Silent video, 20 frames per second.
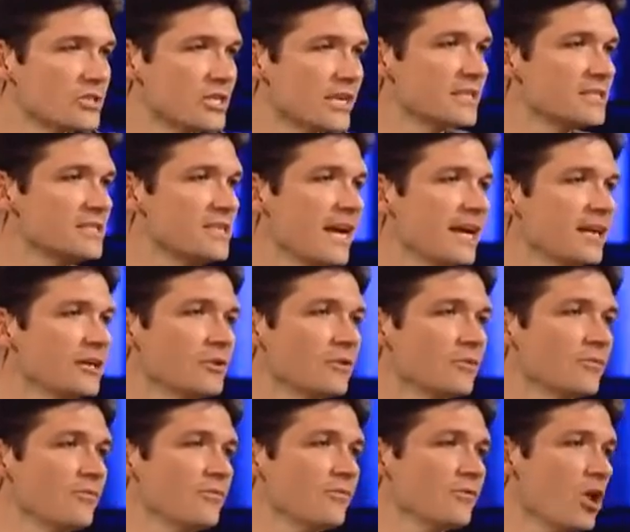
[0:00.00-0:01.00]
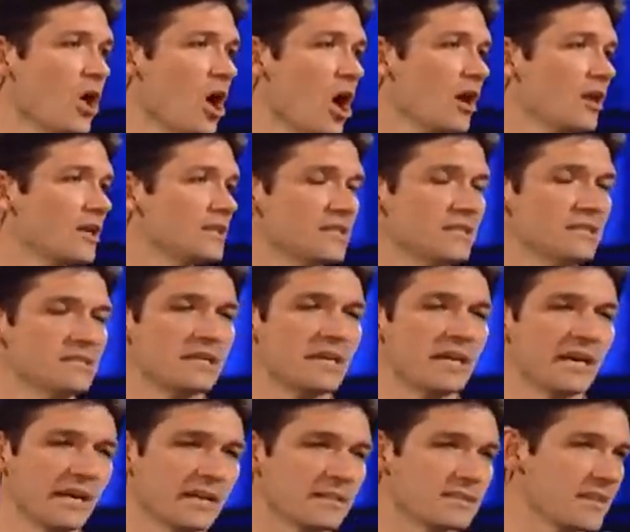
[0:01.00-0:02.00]
She gets naked, you're flawless. He's
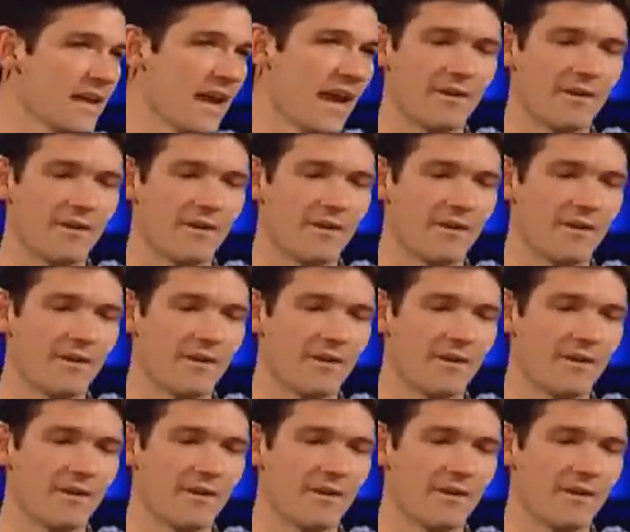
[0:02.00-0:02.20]
kissed